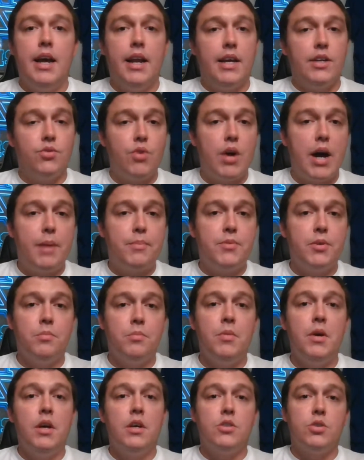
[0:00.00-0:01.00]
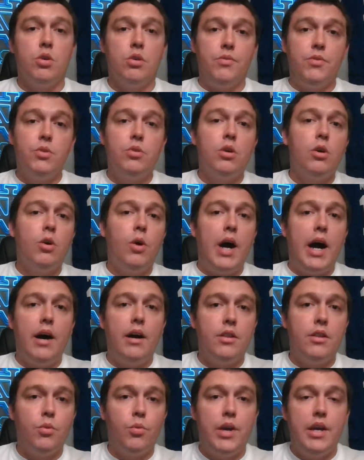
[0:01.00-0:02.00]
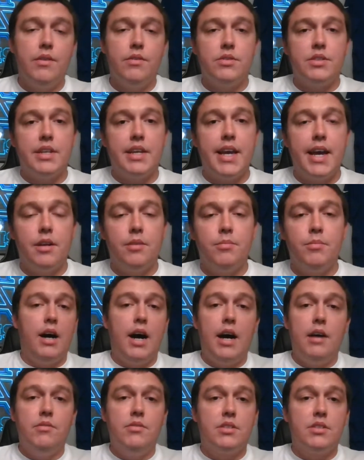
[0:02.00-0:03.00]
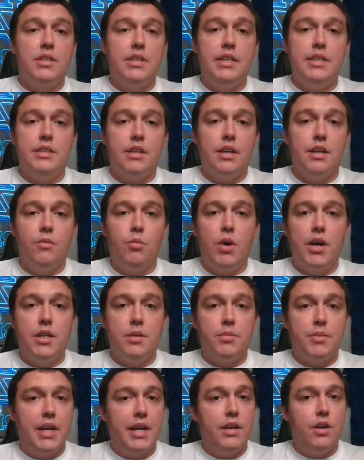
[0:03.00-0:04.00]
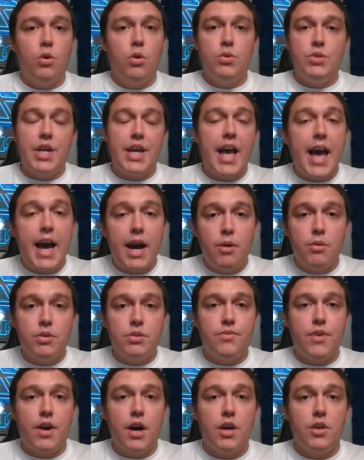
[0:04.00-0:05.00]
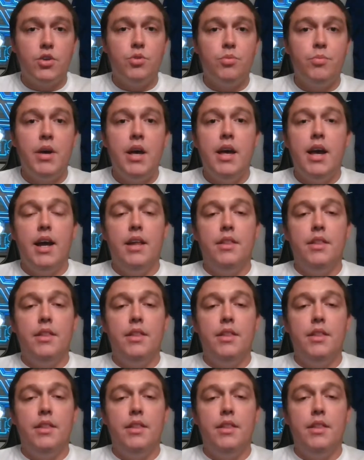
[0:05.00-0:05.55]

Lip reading: I dropped him. So if you could go out on the waivers and get him, obviously he's going to wind up getting O.J. Howard's volume.